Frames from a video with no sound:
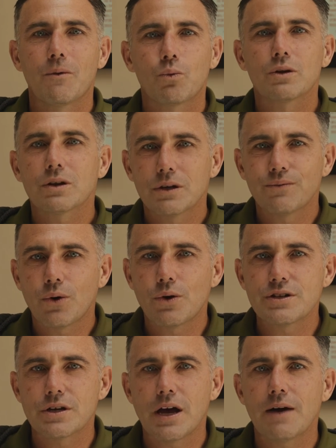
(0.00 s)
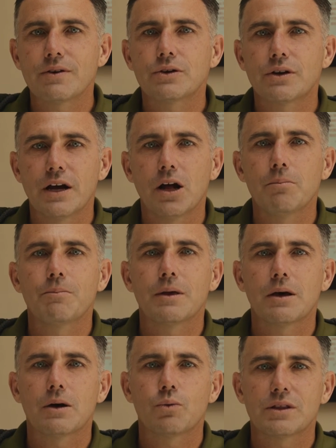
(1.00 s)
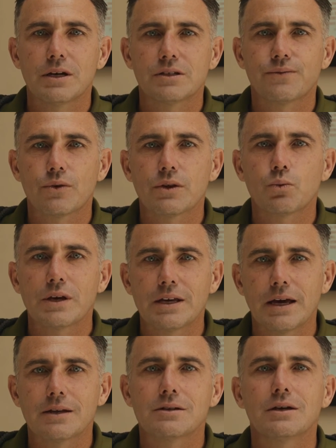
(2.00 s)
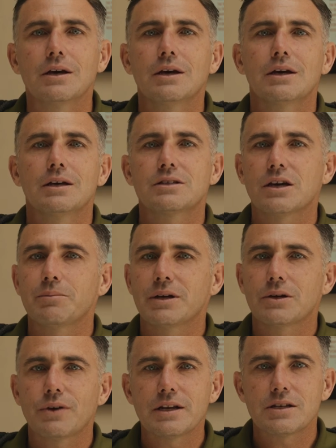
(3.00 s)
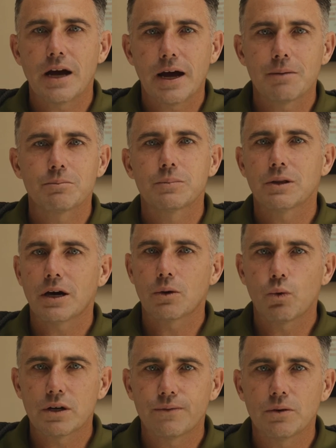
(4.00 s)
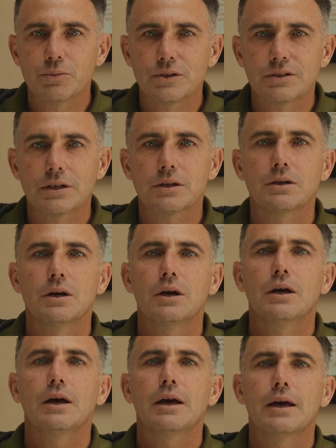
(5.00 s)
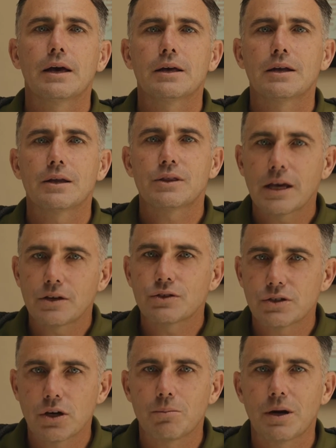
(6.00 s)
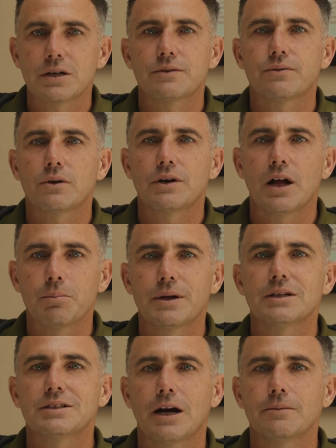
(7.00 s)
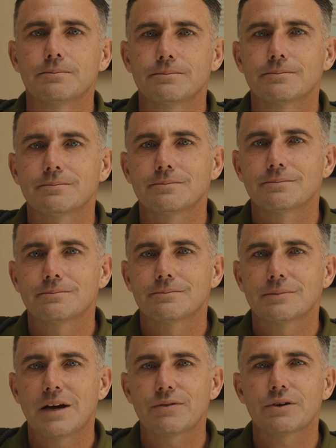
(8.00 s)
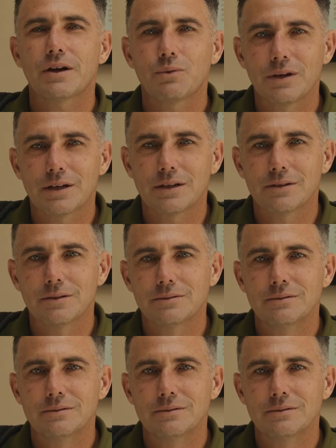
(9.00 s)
we're looking forward to having your help with us for the weekend. It's going to be a great time, a lot of wonderful music, and thank you so much for helping us out. Have a great weekend.